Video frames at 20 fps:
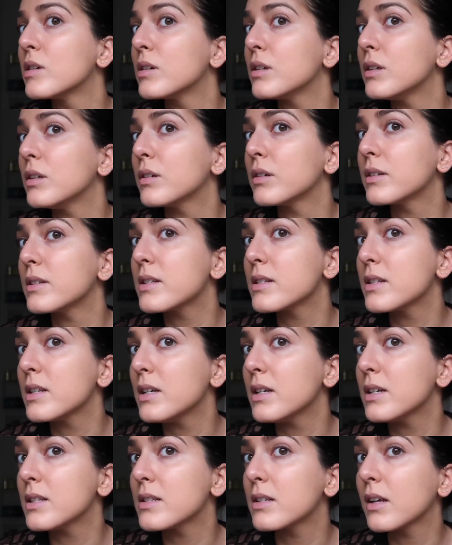You can
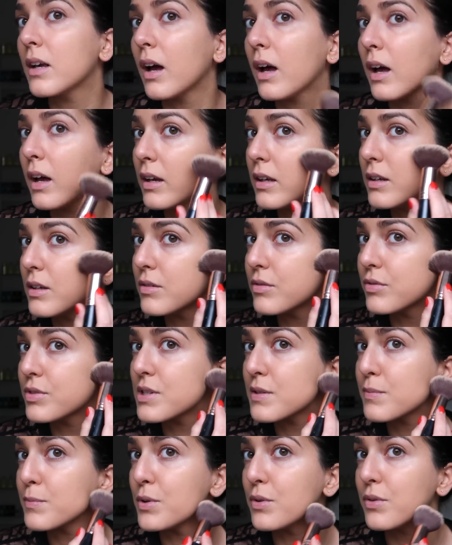see it's kind of
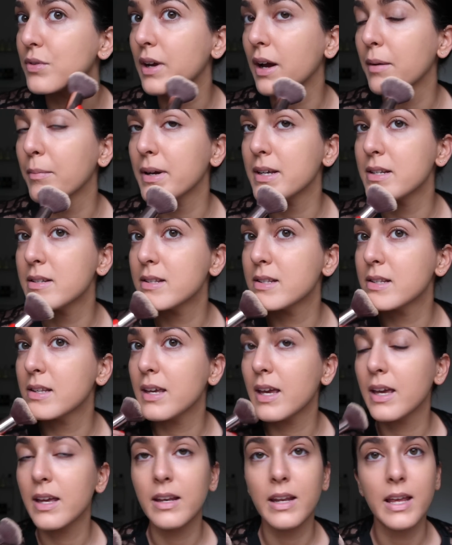smoothed out my
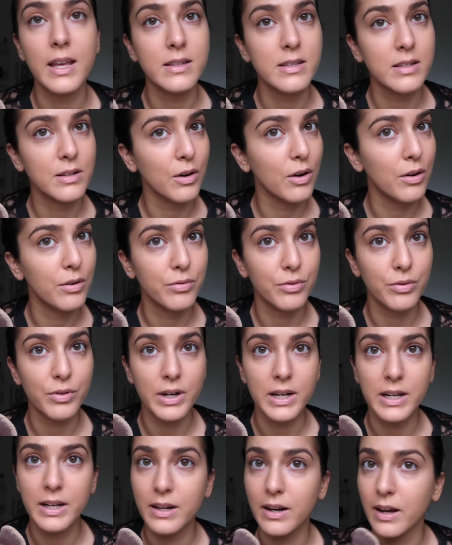skin. It's got a
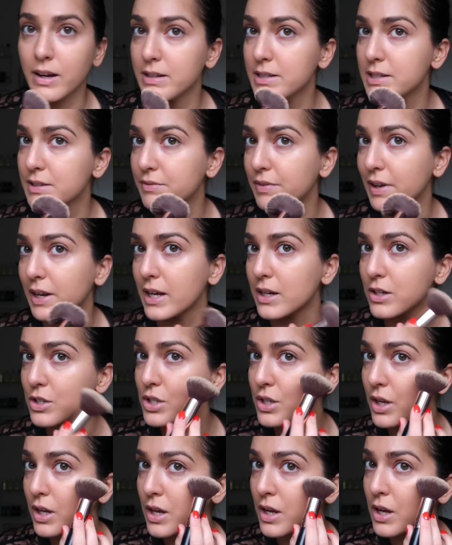really nice finish.